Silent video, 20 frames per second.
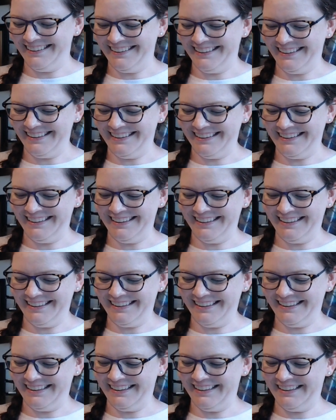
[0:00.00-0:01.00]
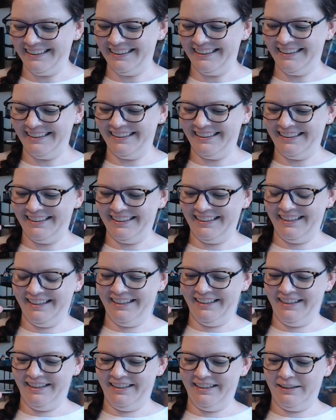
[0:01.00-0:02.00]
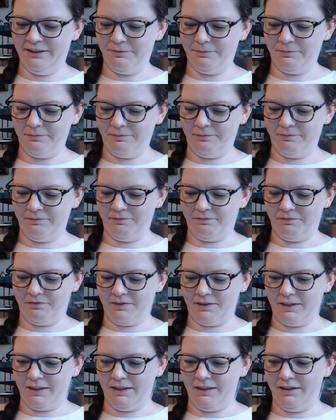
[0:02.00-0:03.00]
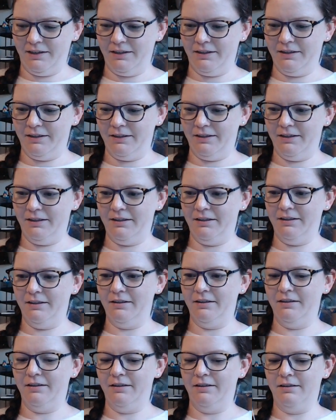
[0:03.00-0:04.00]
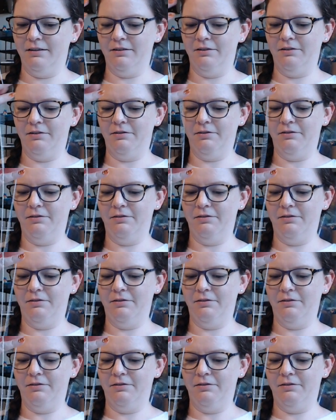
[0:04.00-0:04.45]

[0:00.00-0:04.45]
No one is speaking in this clip.